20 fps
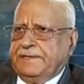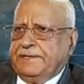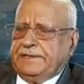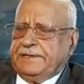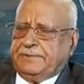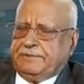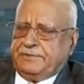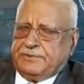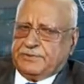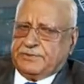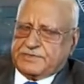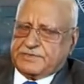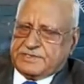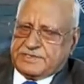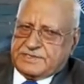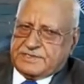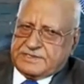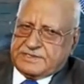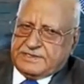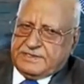because this
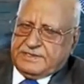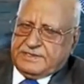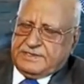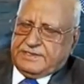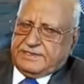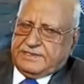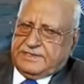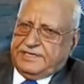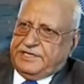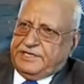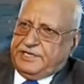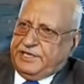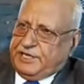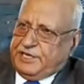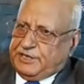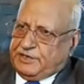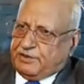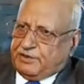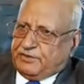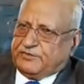is the
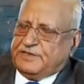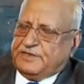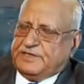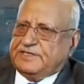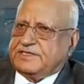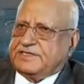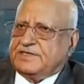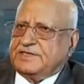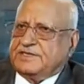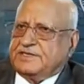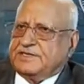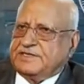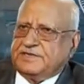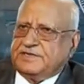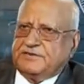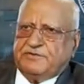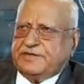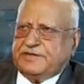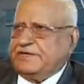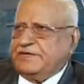need of these countries. In
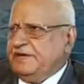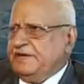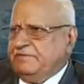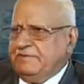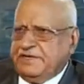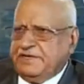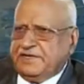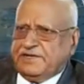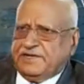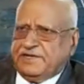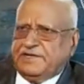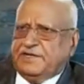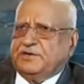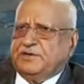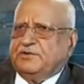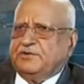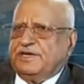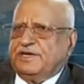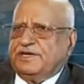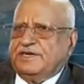fact, every country
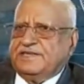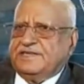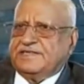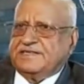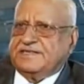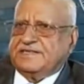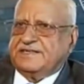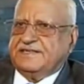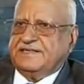today needs it.